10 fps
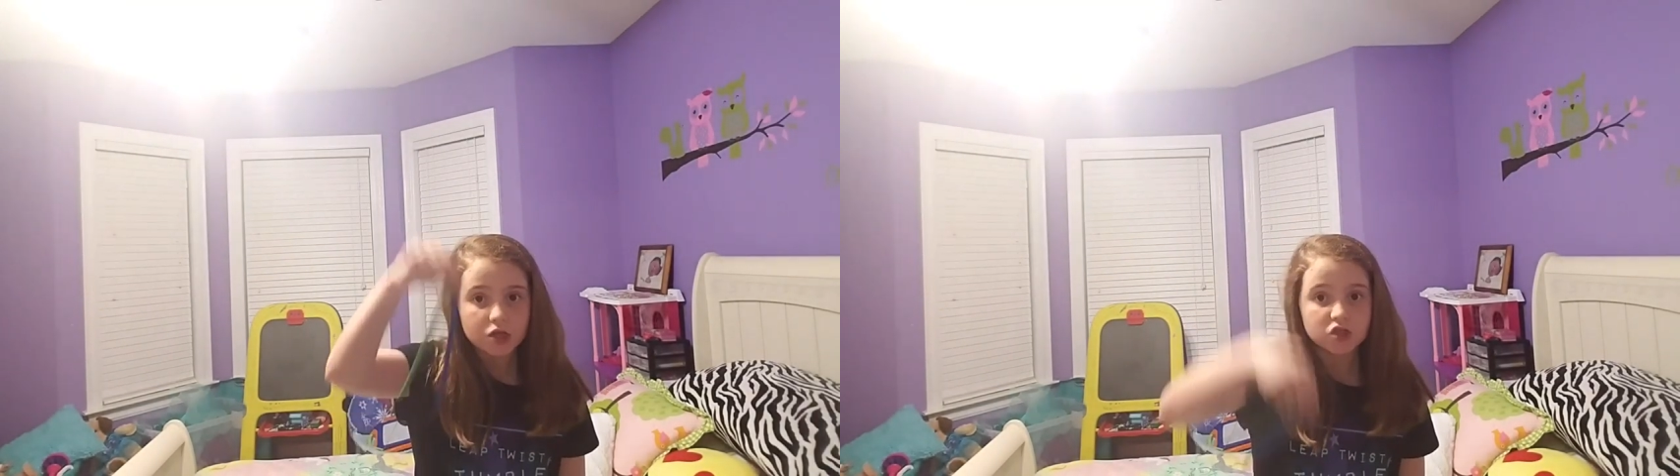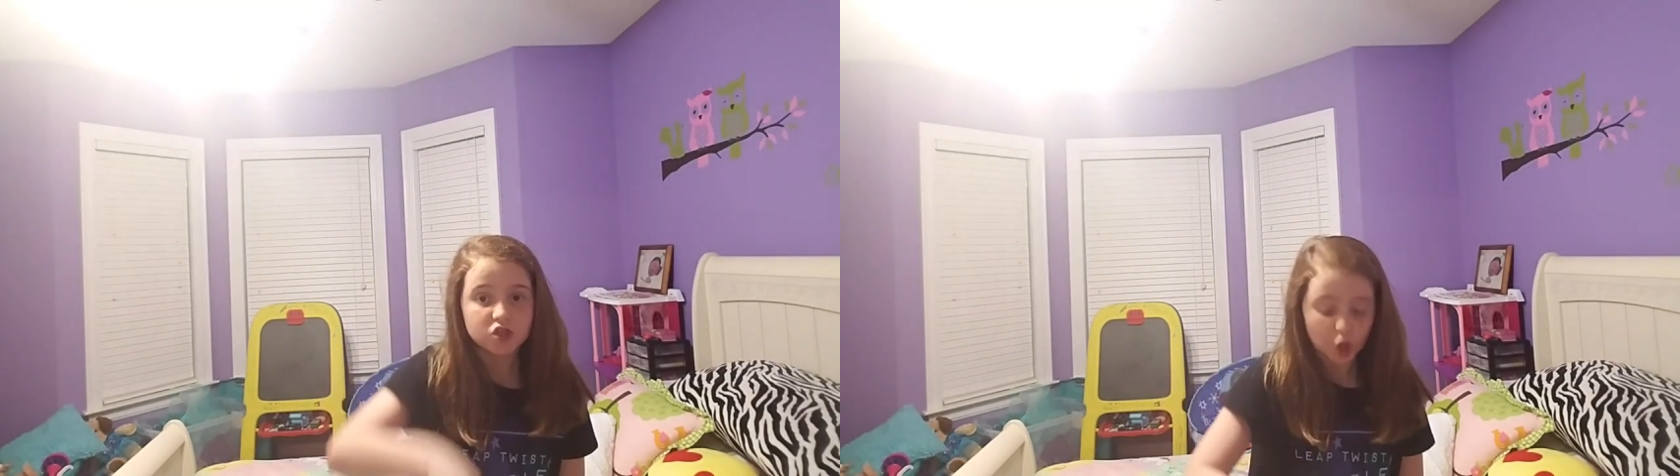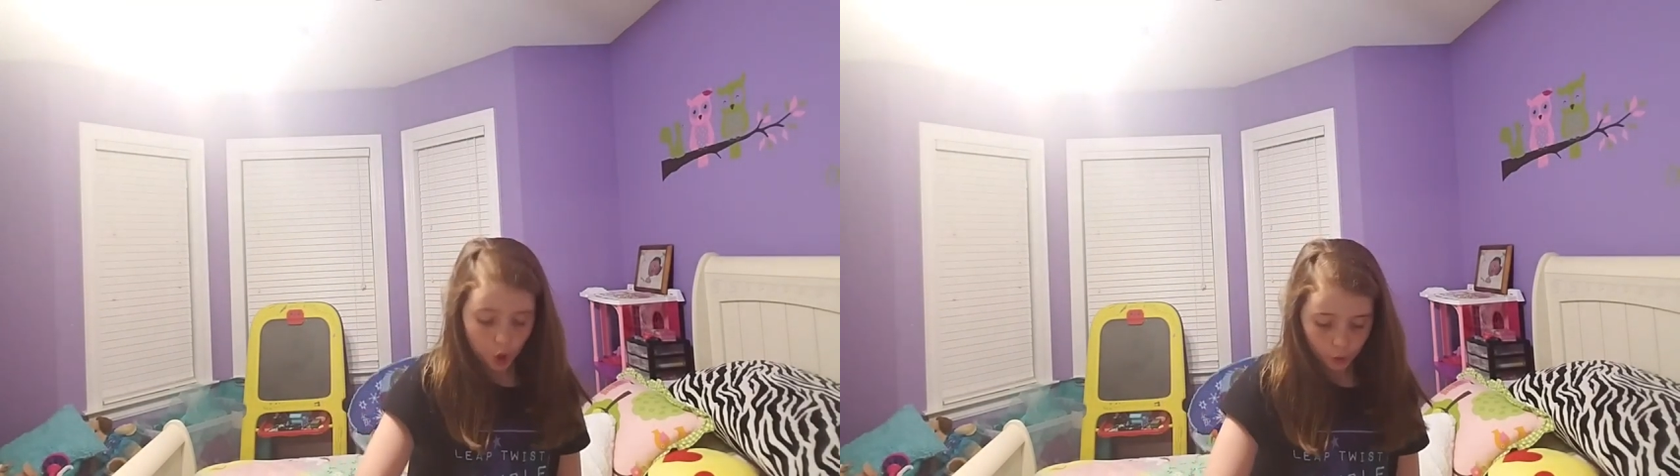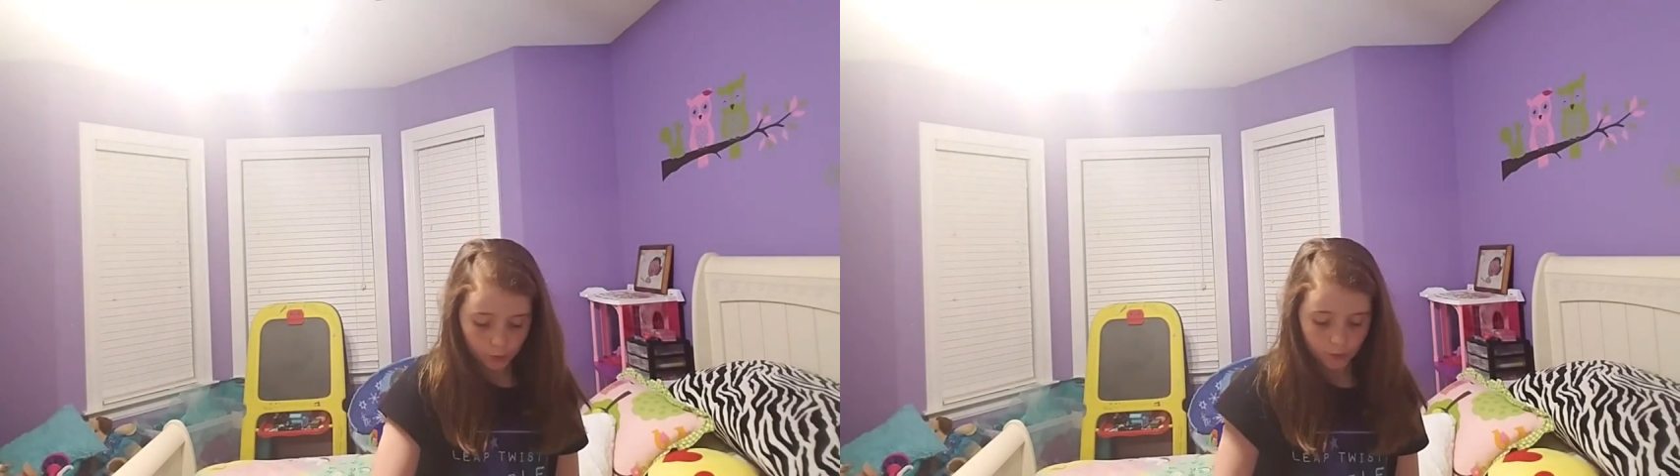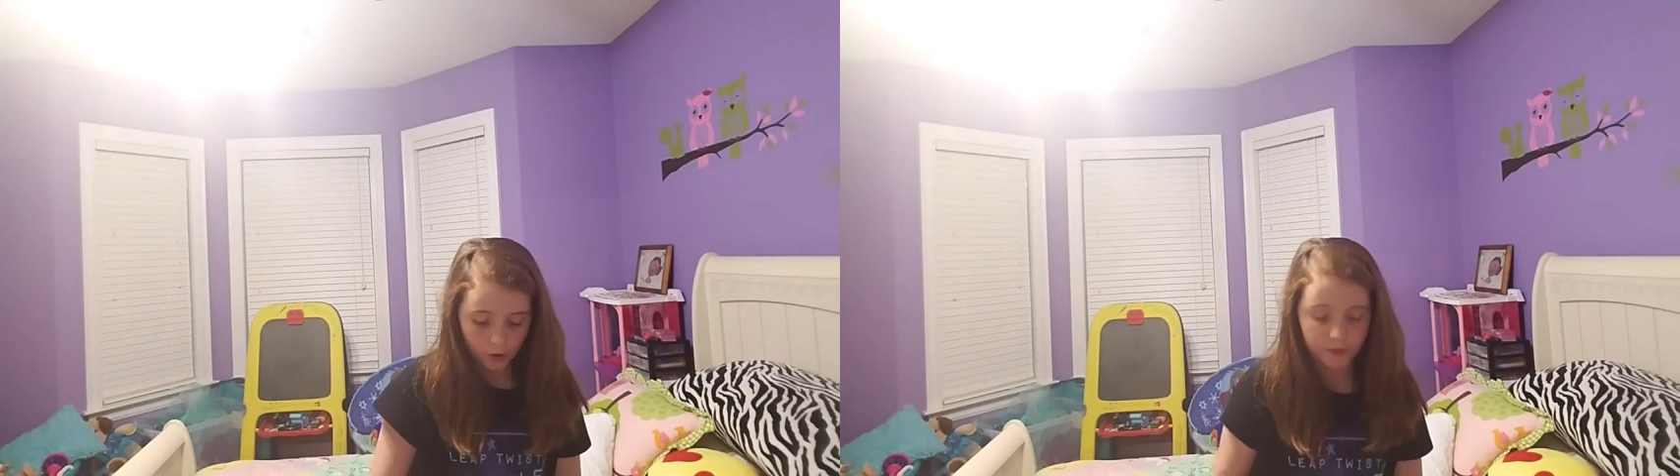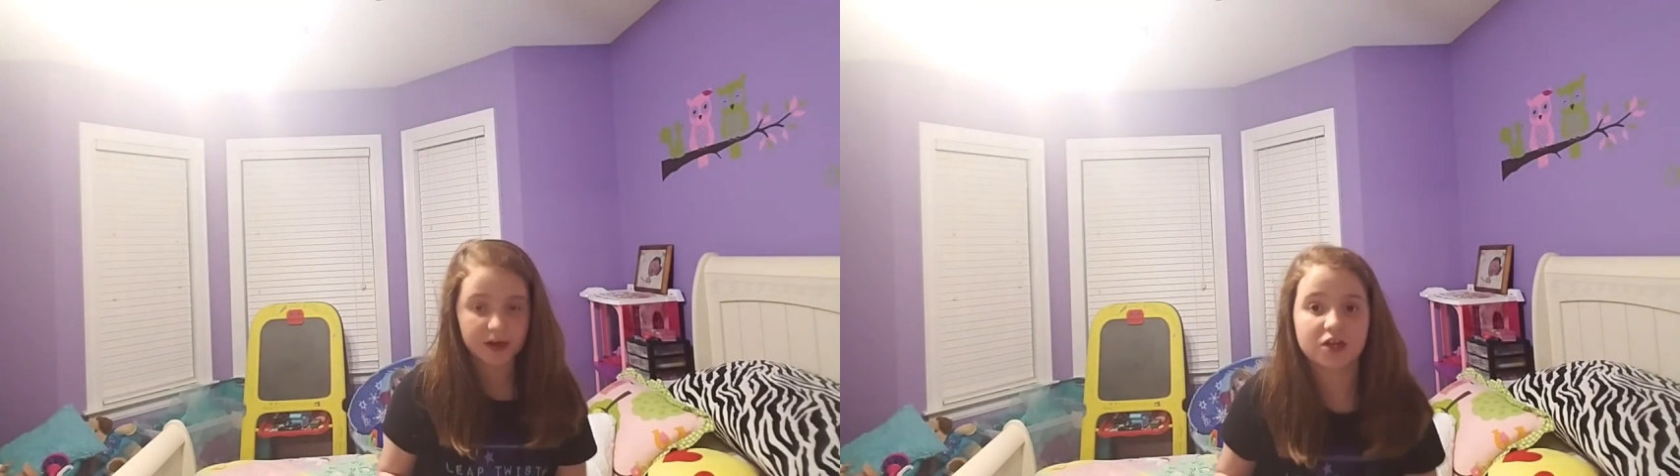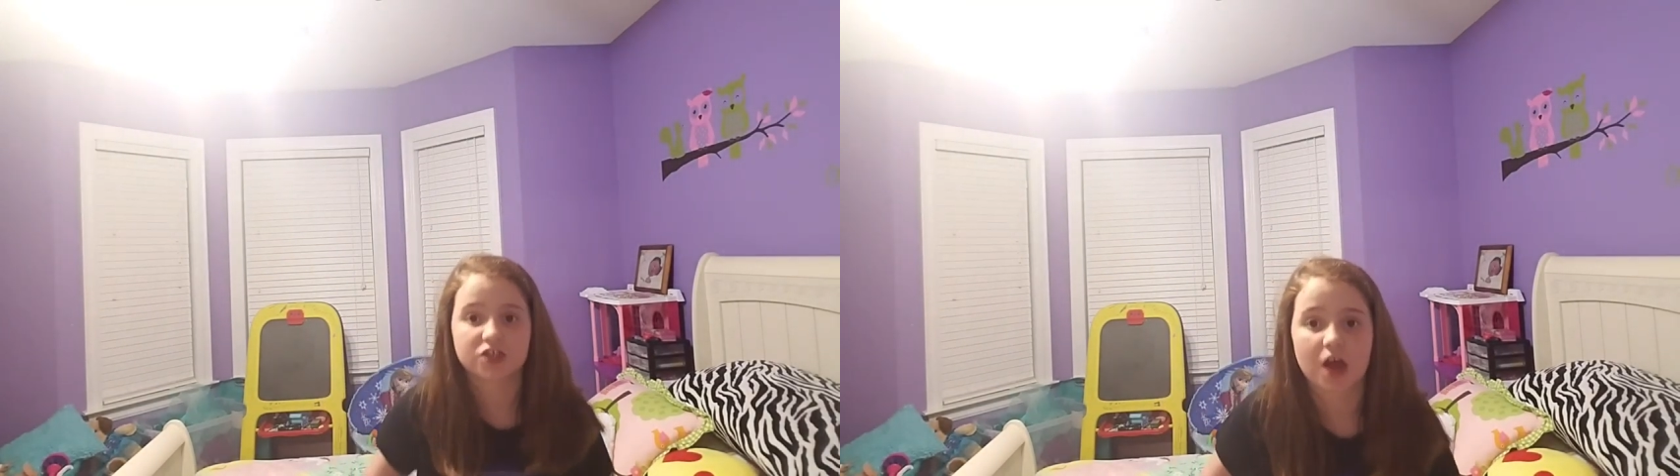So, oh my gosh,